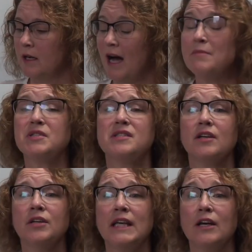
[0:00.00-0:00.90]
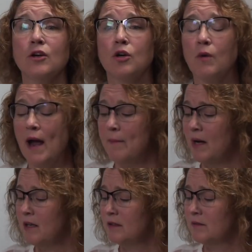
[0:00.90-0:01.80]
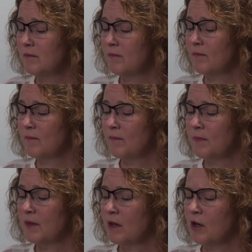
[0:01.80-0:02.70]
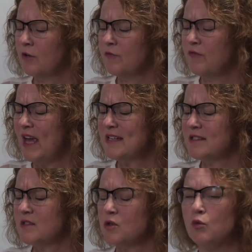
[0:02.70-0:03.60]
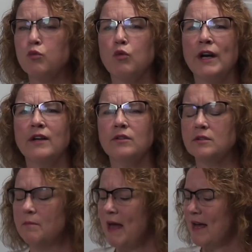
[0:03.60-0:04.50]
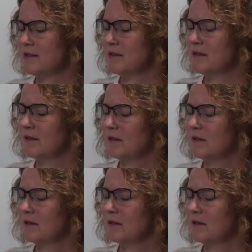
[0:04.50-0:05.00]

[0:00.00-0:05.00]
I'm still here, Grandma. Her face is a wrinkled mess.